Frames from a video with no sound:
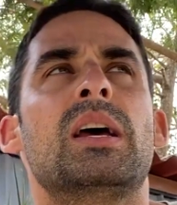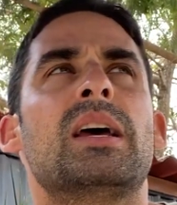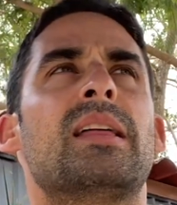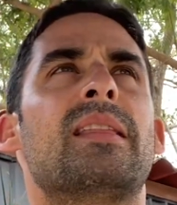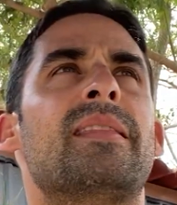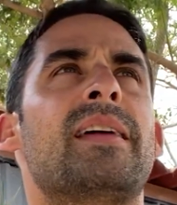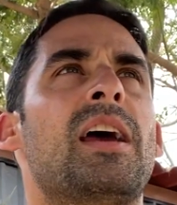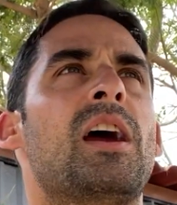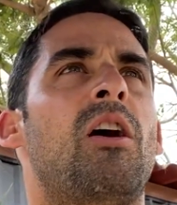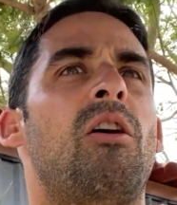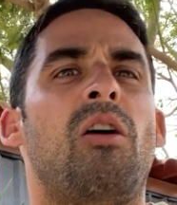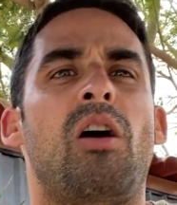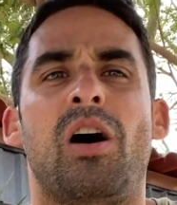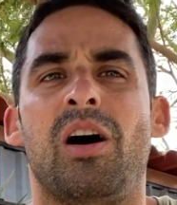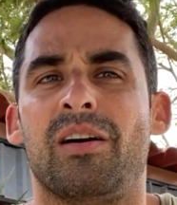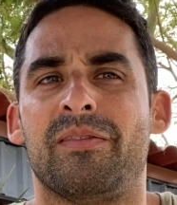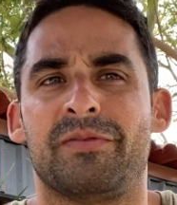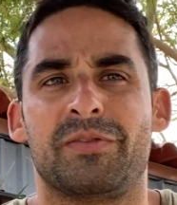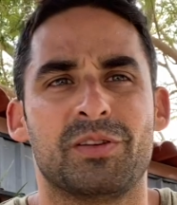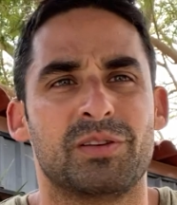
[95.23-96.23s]
They all
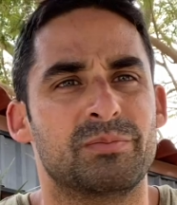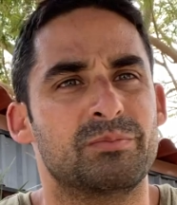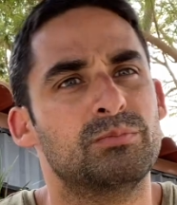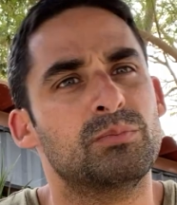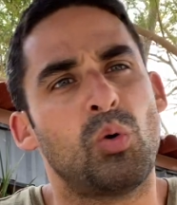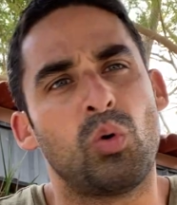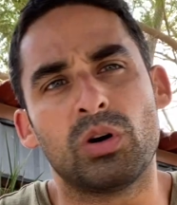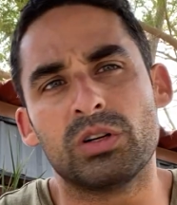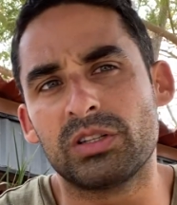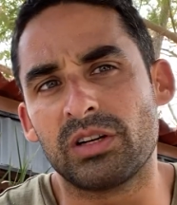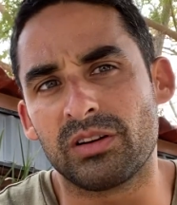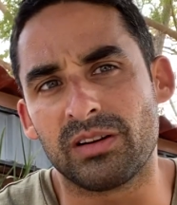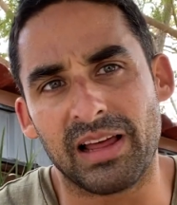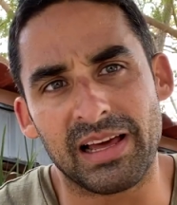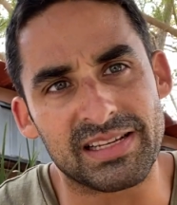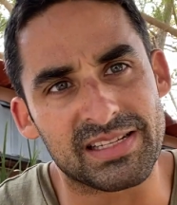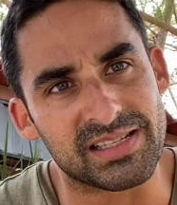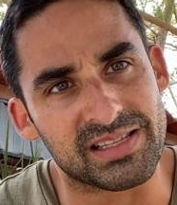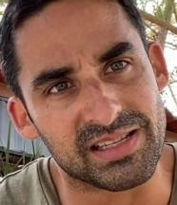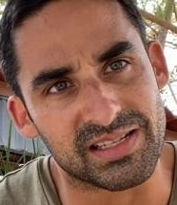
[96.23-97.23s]
offer more or
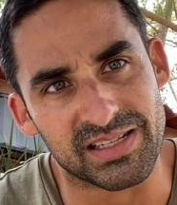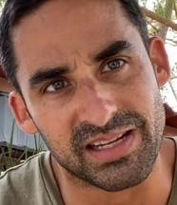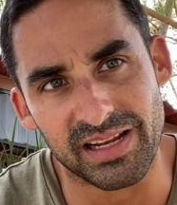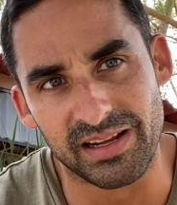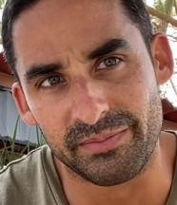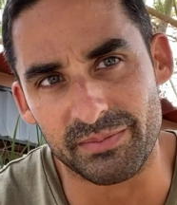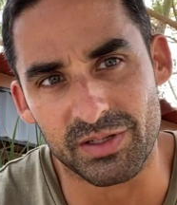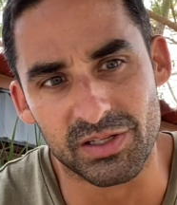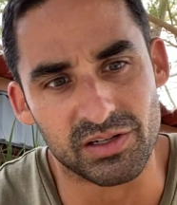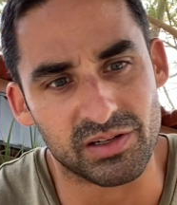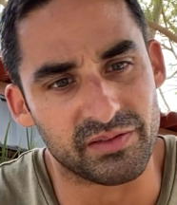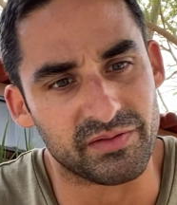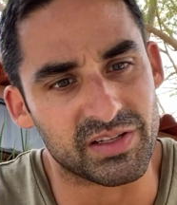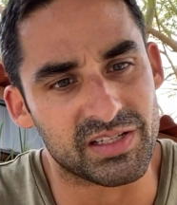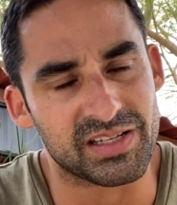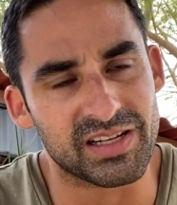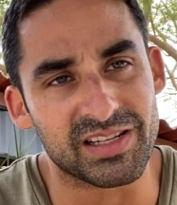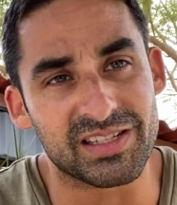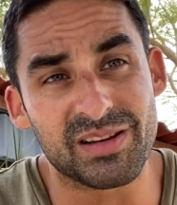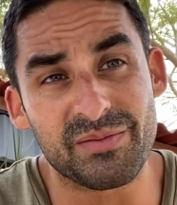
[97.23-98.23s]
less the same
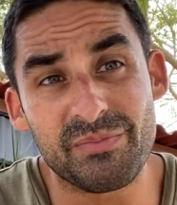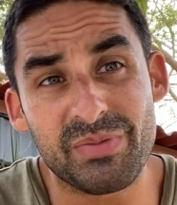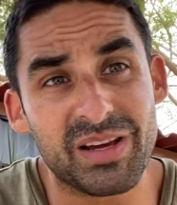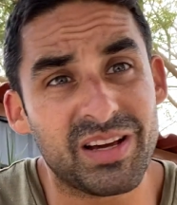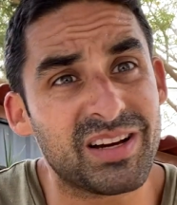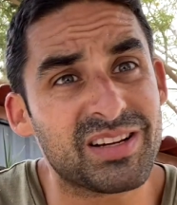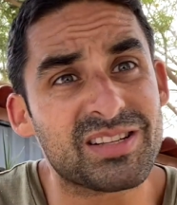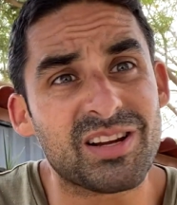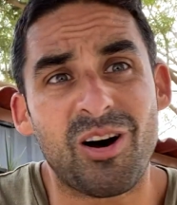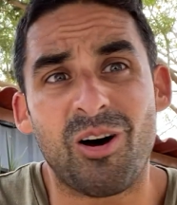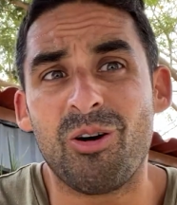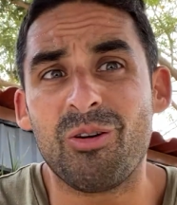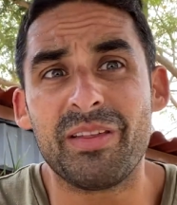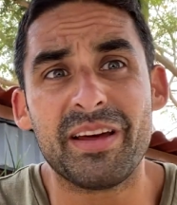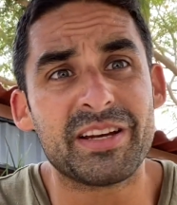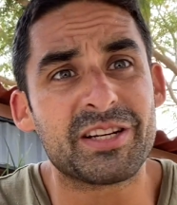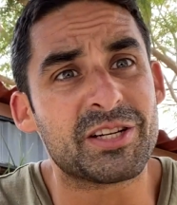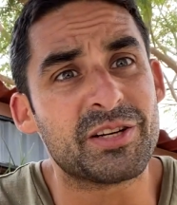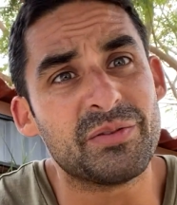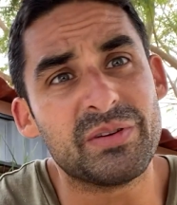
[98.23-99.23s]
services. And because all
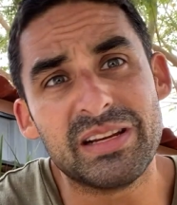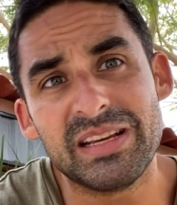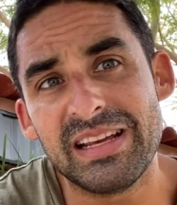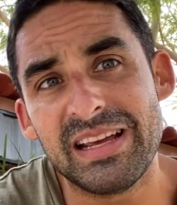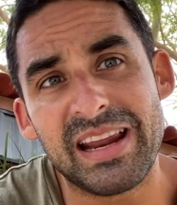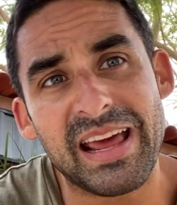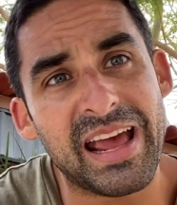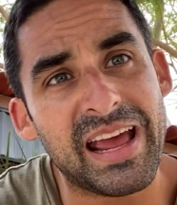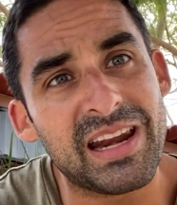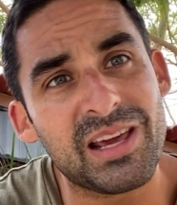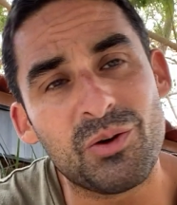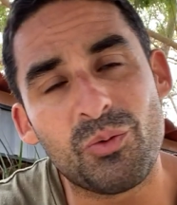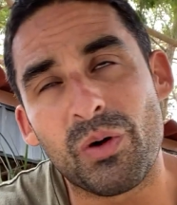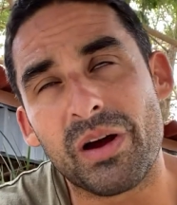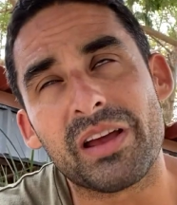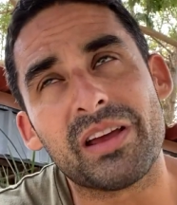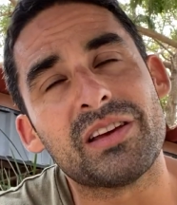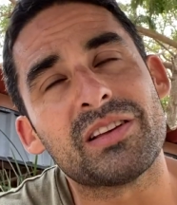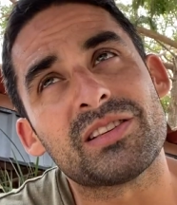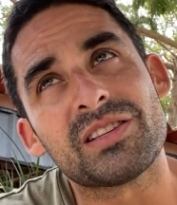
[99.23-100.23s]
that you need
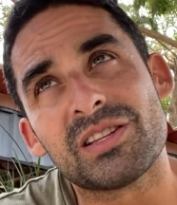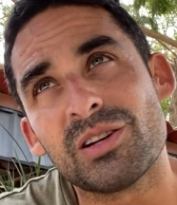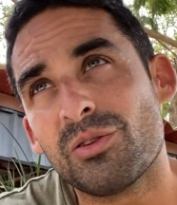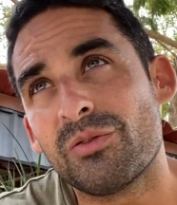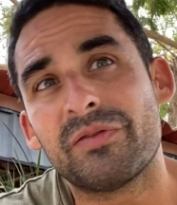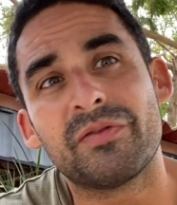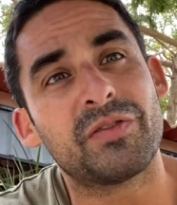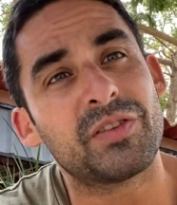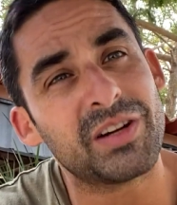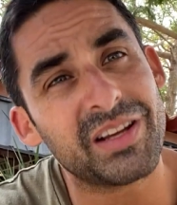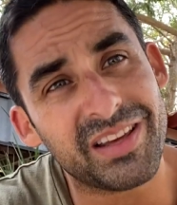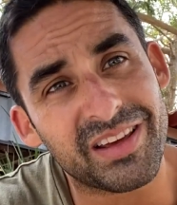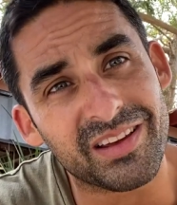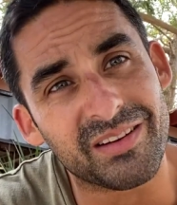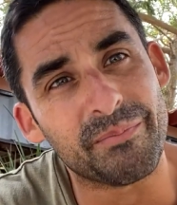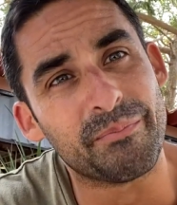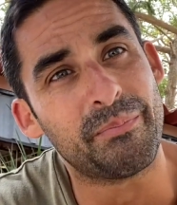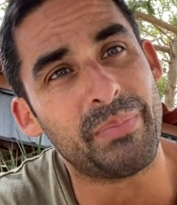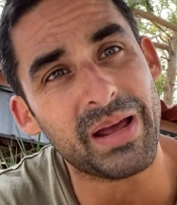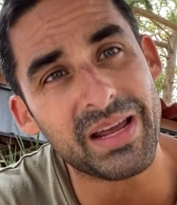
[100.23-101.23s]
anyway is so
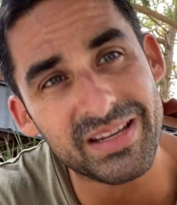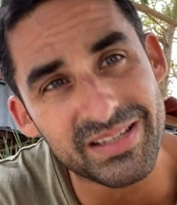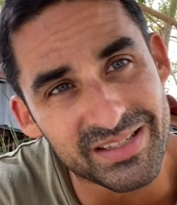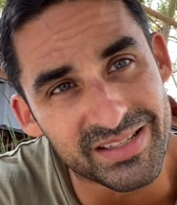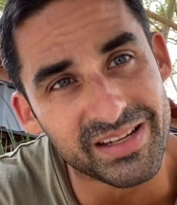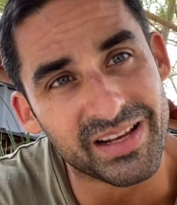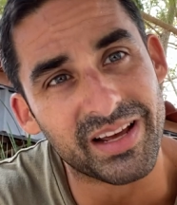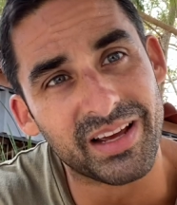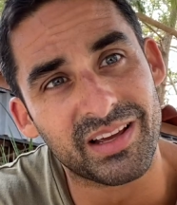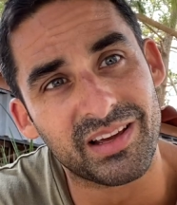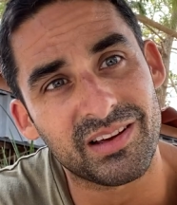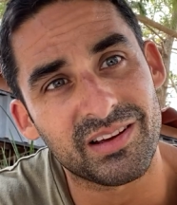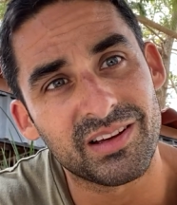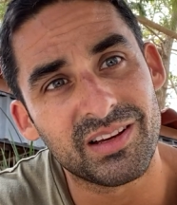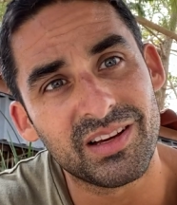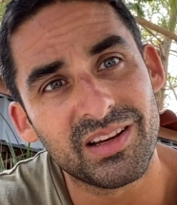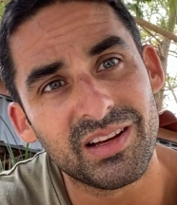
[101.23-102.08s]
freaking basic,